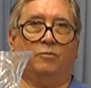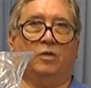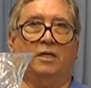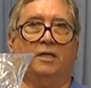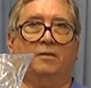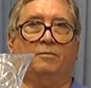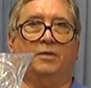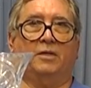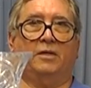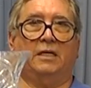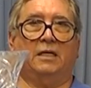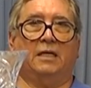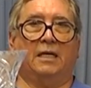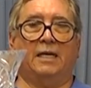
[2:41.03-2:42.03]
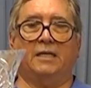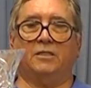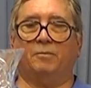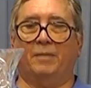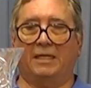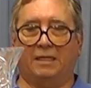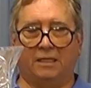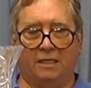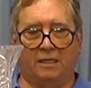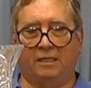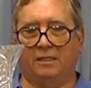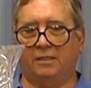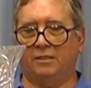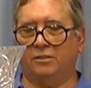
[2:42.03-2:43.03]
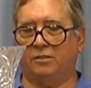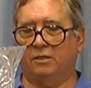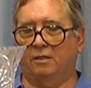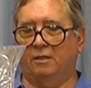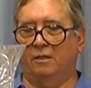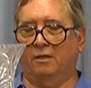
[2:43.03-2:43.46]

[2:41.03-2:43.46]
Brilliant Period glass, because